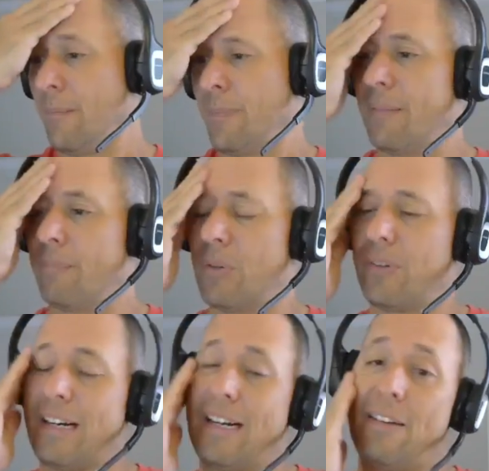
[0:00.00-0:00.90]
people
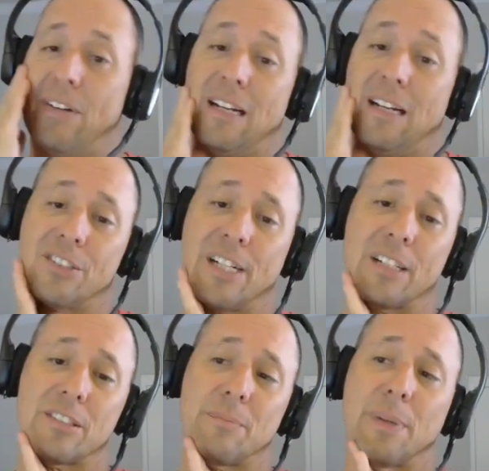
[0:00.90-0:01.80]
that I haven't had a
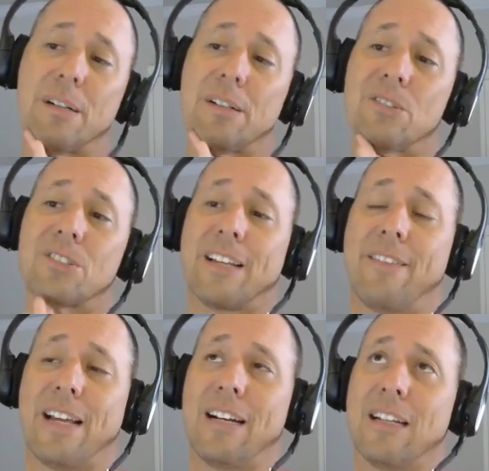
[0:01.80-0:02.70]
chance to pose,
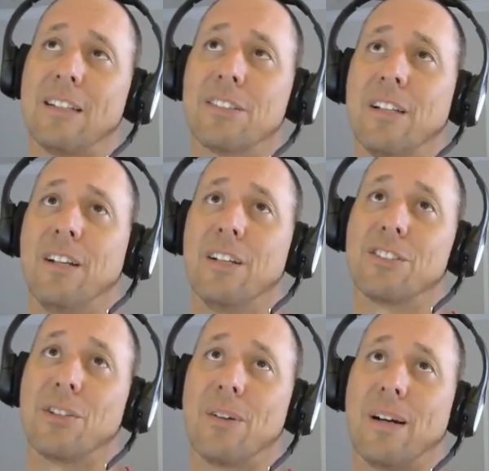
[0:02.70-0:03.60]
and that is,
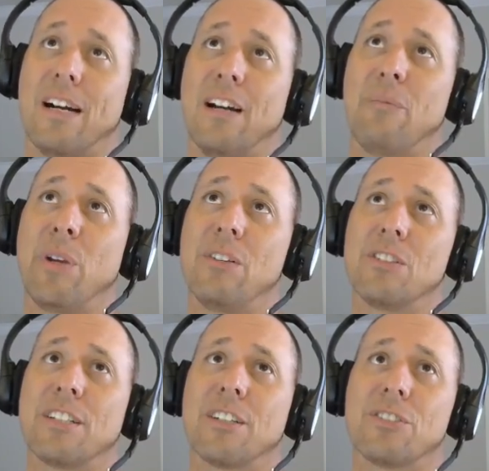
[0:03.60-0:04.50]
so I'm
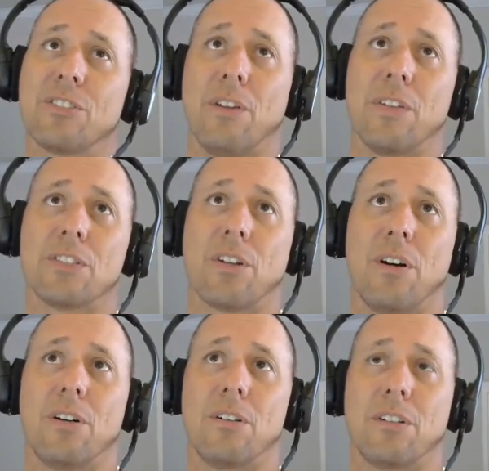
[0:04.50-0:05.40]
using a service
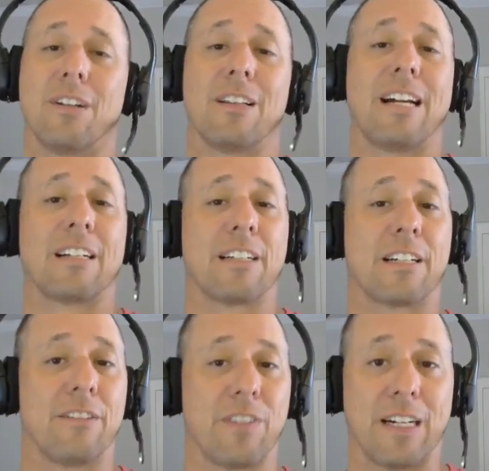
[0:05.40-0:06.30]
called
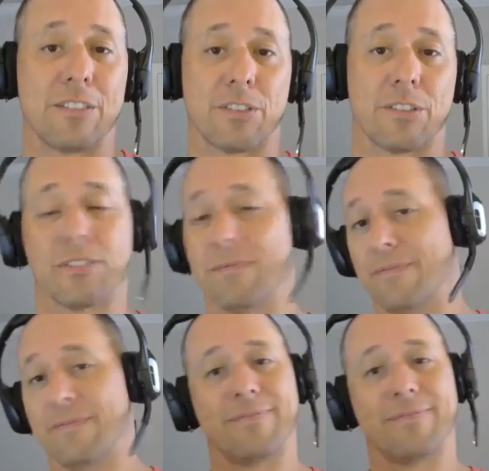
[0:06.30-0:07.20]
Galactic Advisors.
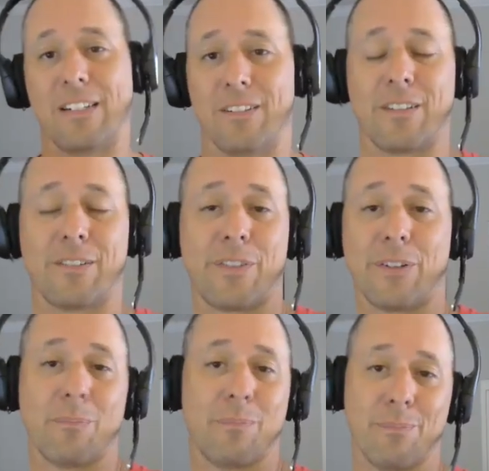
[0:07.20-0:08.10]
I don't know if
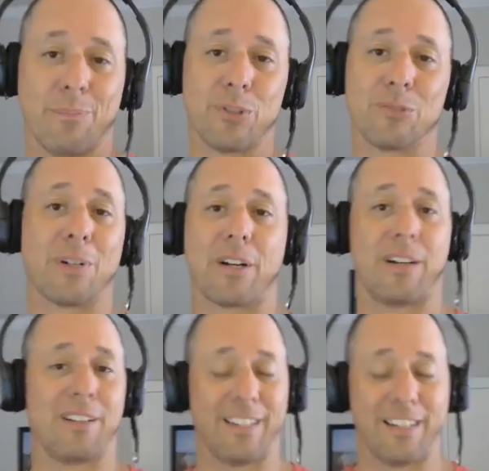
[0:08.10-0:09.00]
you, Bruce
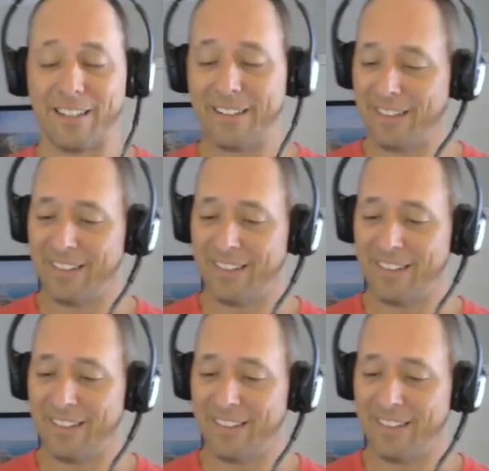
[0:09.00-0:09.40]
McCulley,